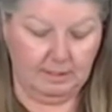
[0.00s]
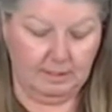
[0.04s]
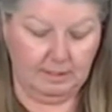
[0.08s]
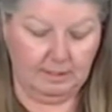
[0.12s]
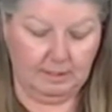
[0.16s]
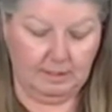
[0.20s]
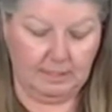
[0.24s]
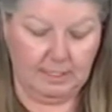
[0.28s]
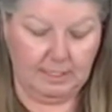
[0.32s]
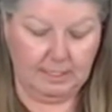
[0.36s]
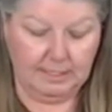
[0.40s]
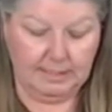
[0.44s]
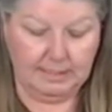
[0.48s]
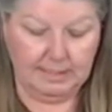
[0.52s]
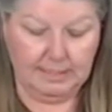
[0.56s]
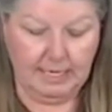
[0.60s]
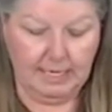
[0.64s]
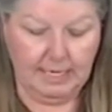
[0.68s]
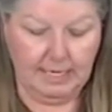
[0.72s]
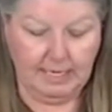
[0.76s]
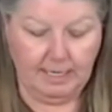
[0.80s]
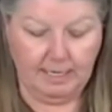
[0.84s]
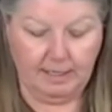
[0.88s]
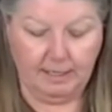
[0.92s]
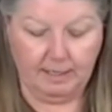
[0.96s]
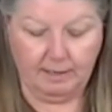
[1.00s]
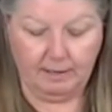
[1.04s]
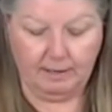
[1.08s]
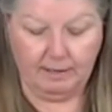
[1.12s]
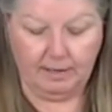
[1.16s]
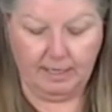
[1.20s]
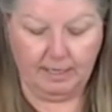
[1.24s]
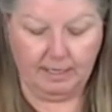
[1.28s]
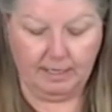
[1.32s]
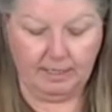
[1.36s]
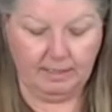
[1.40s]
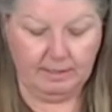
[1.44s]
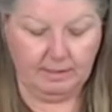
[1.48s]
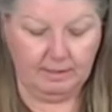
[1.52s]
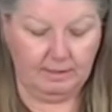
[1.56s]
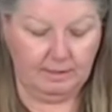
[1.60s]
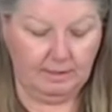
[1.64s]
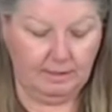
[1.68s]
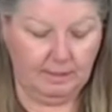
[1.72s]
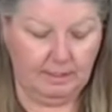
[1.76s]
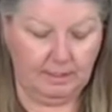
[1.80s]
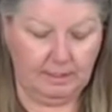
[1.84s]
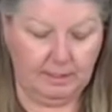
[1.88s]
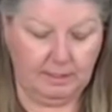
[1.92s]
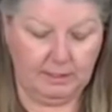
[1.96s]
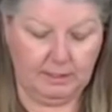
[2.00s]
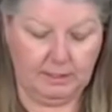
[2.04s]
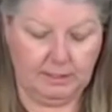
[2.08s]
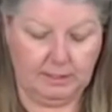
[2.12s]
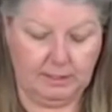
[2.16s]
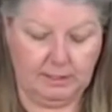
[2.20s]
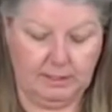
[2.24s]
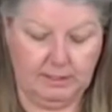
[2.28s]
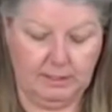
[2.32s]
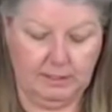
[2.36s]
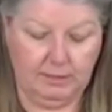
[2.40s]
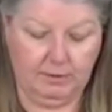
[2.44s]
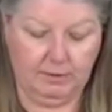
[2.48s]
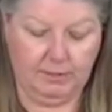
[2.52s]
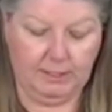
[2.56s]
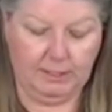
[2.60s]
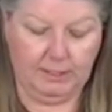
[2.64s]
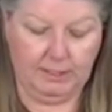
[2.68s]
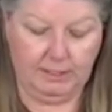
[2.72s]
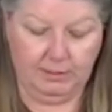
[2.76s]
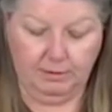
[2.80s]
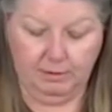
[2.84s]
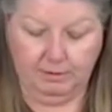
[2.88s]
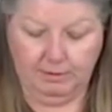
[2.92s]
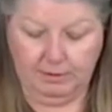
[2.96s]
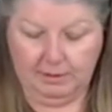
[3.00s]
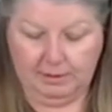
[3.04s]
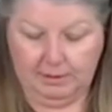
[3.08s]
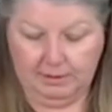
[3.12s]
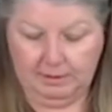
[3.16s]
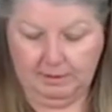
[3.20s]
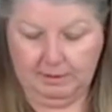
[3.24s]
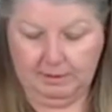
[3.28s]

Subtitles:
cut his hair, and he looks so cute.